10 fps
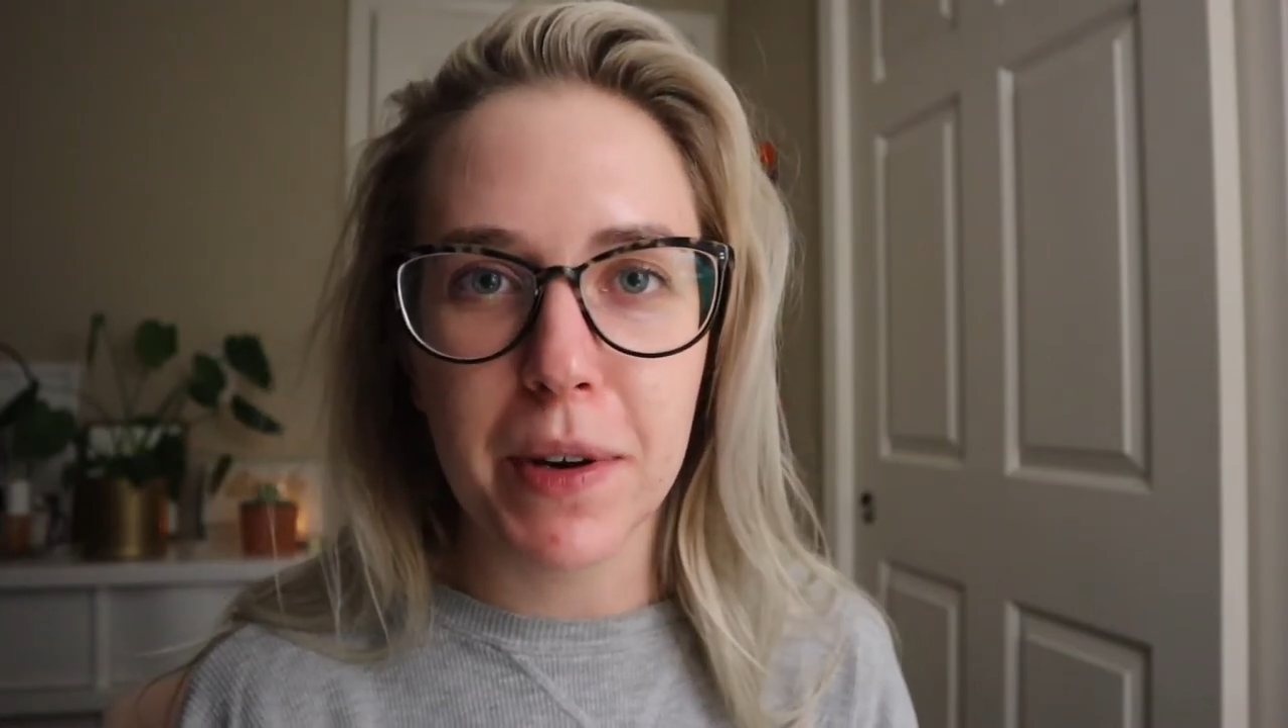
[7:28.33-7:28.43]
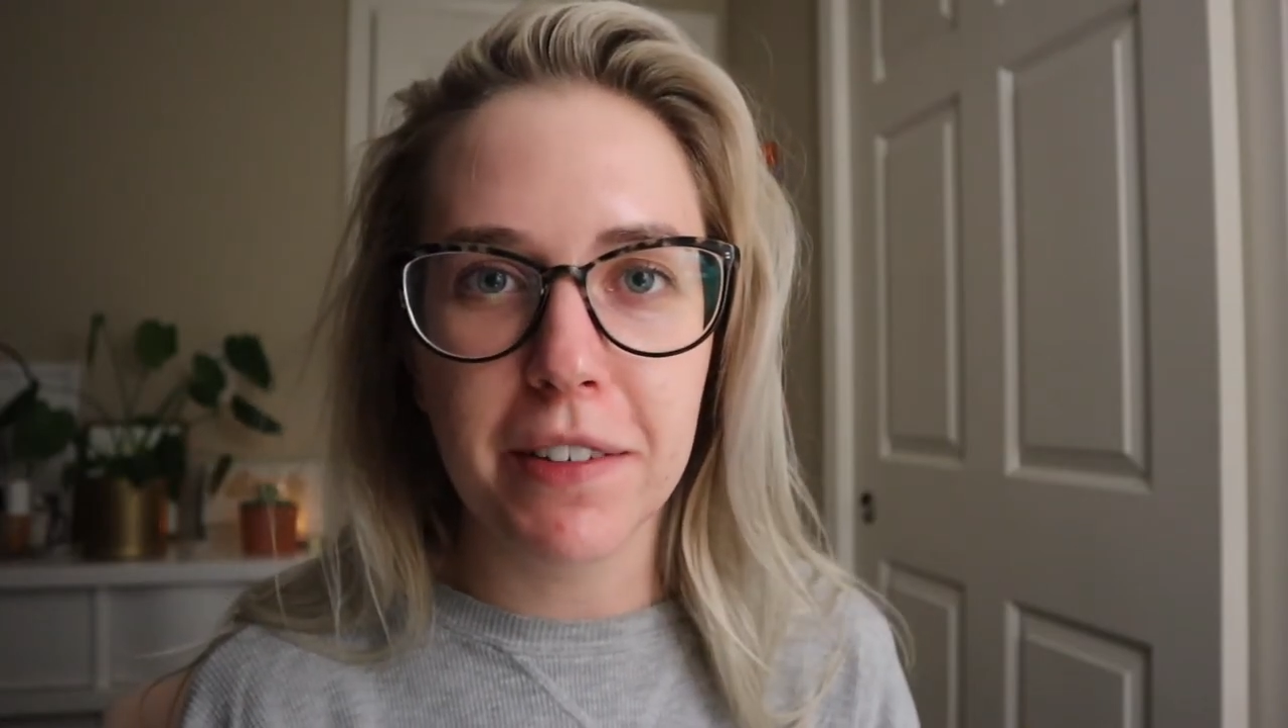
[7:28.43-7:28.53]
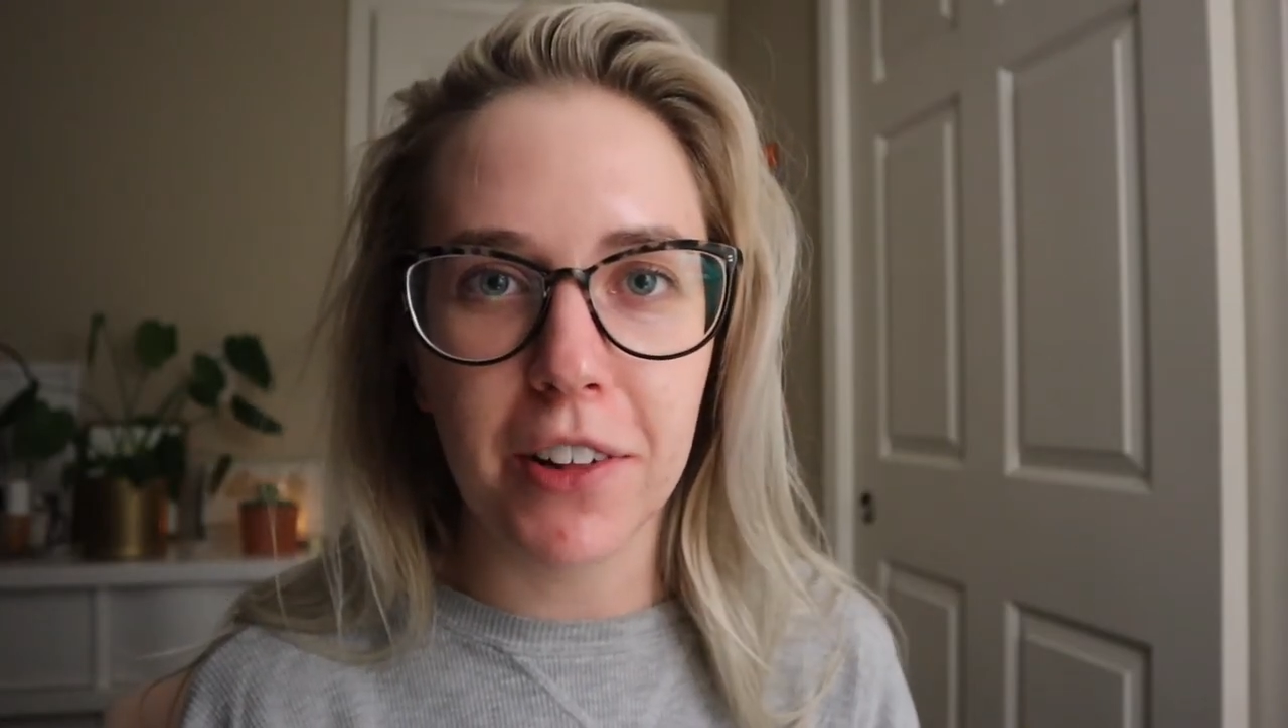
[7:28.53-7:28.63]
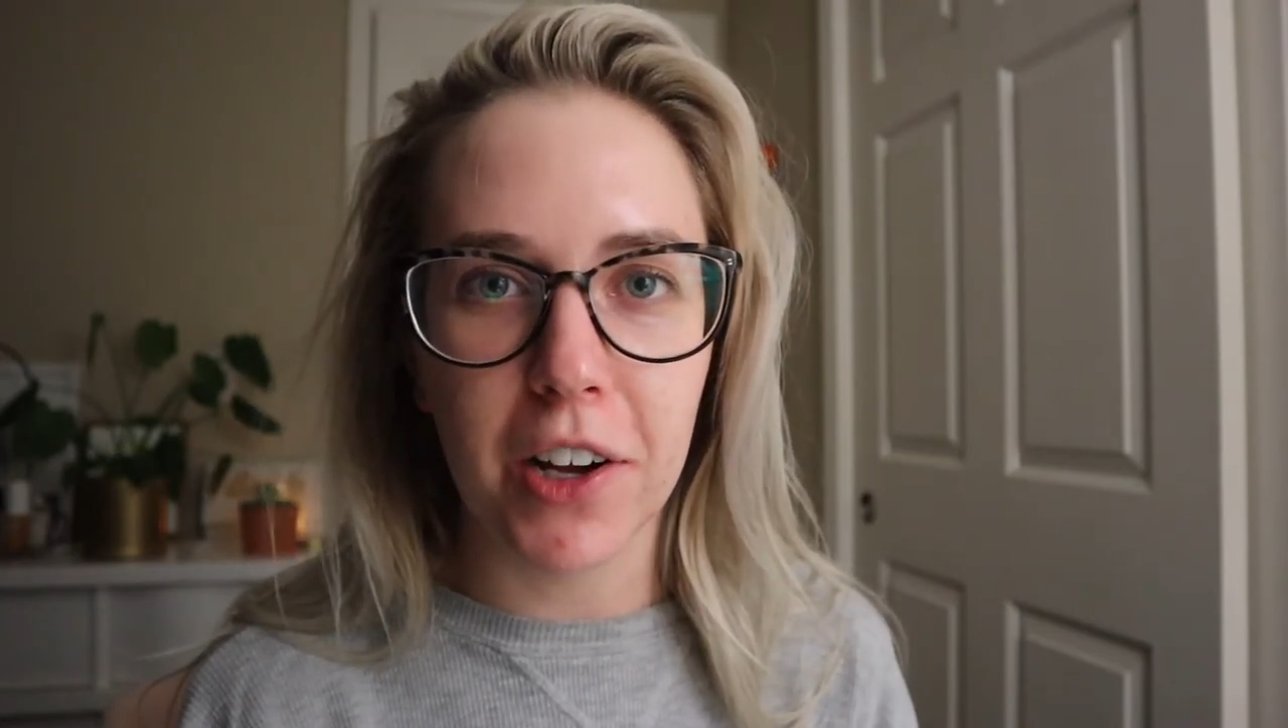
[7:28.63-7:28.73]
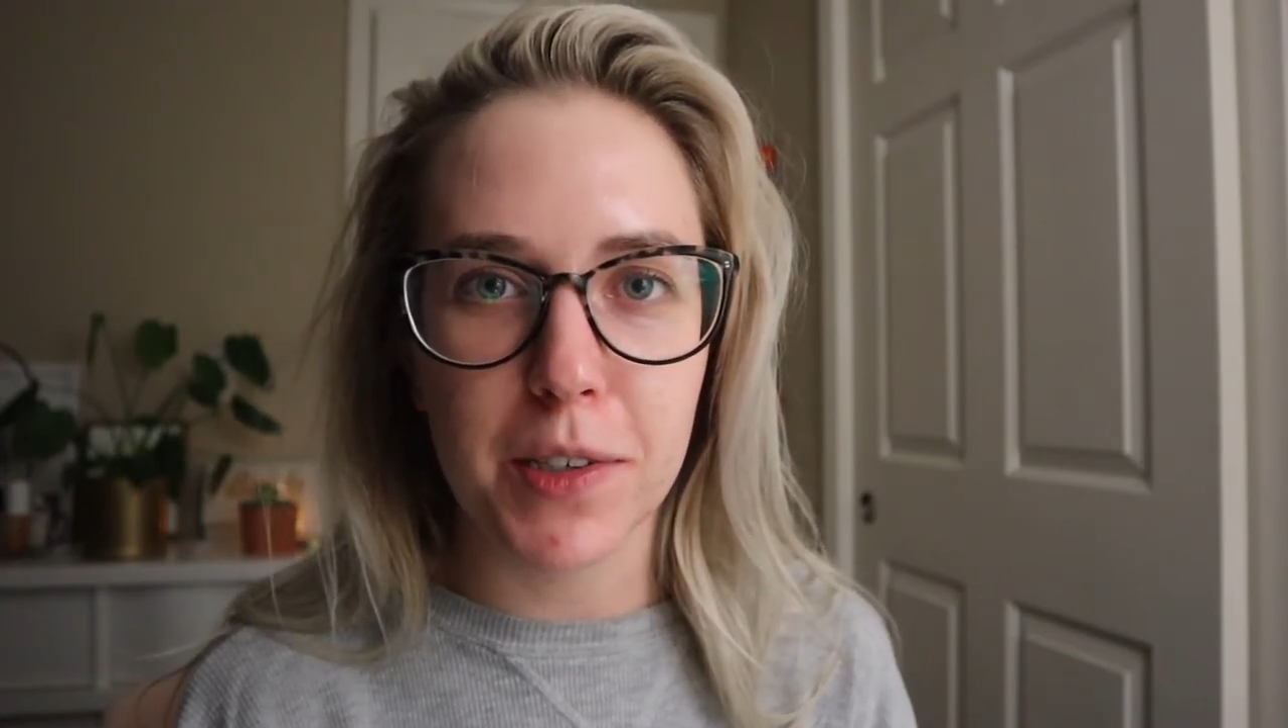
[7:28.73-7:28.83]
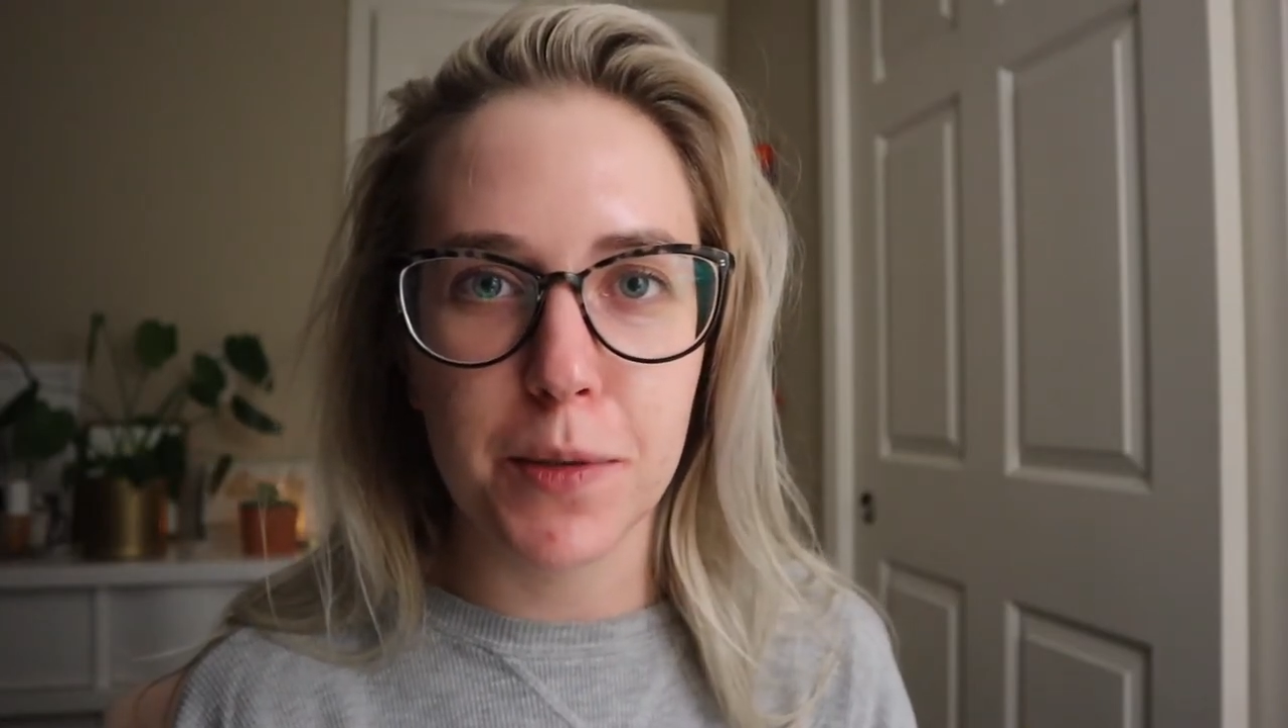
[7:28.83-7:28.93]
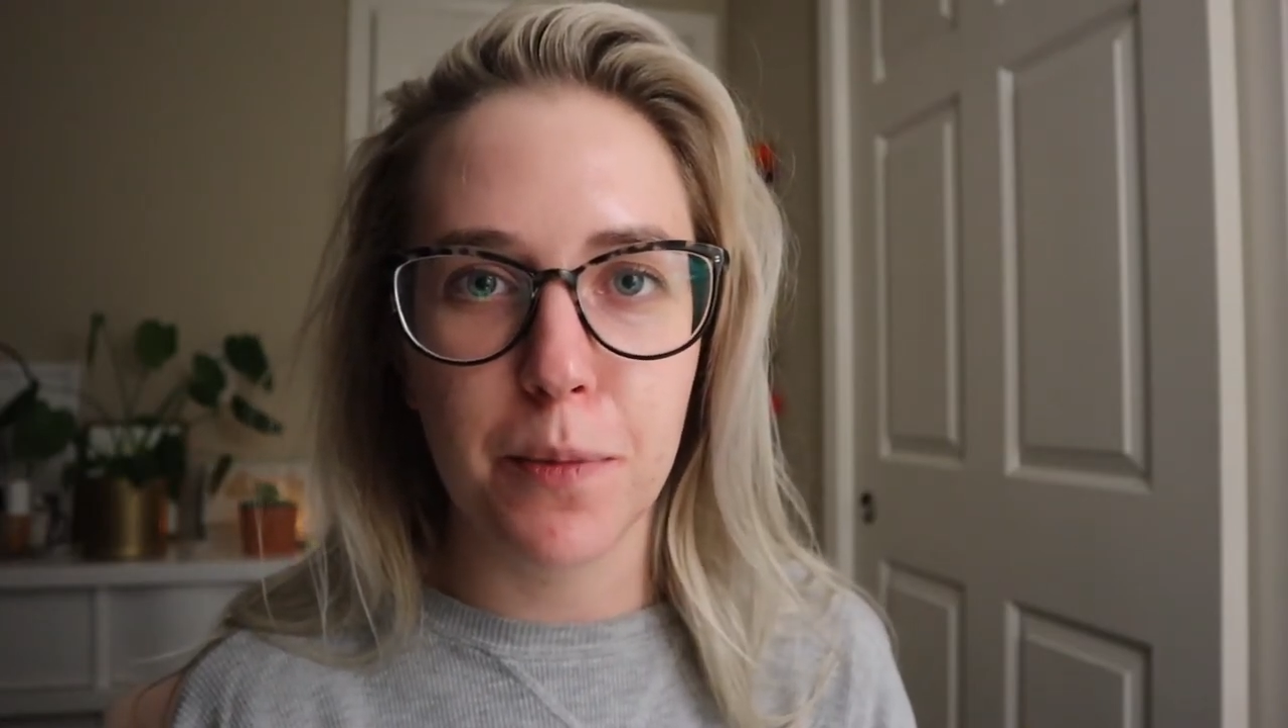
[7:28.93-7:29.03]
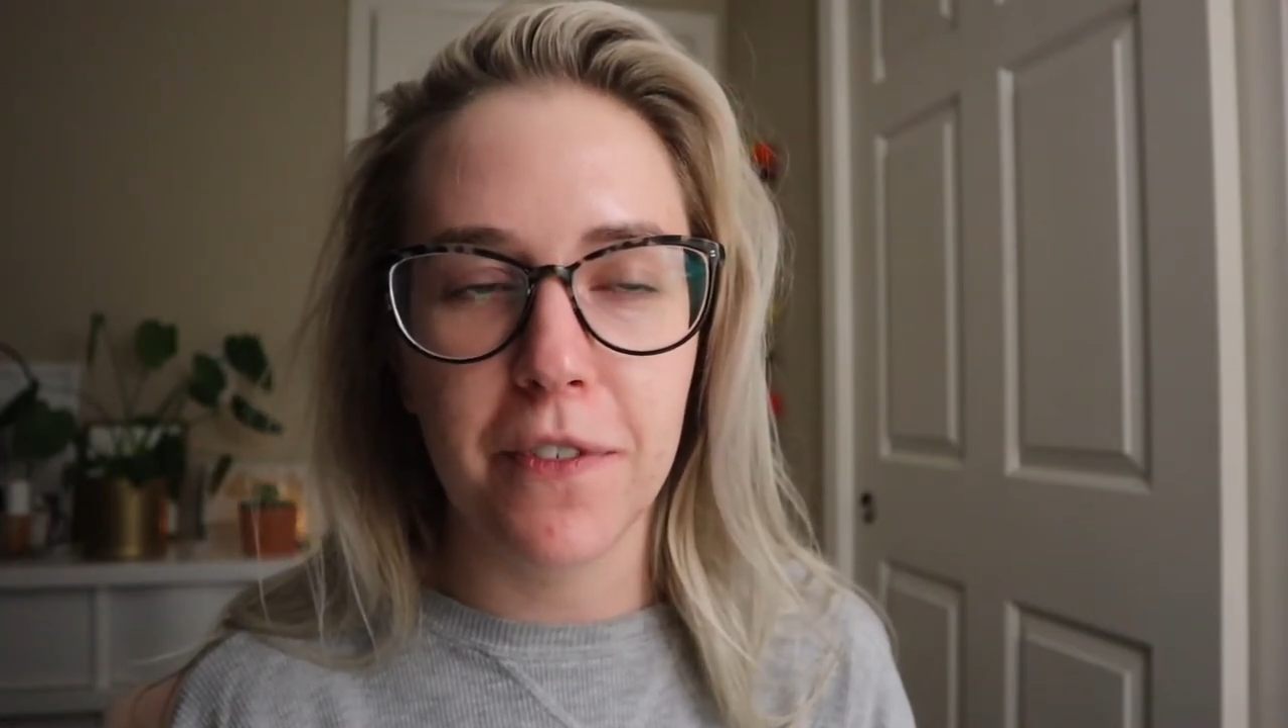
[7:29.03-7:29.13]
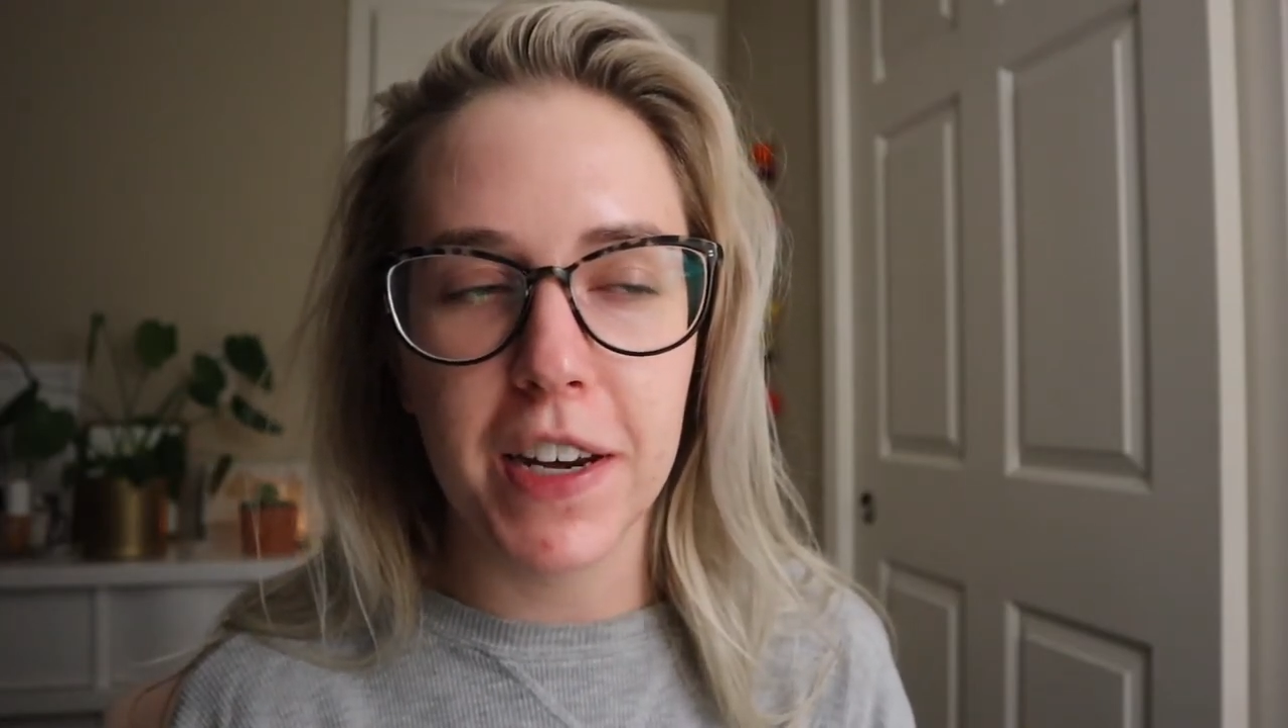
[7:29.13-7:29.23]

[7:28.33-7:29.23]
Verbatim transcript: many Vlogmas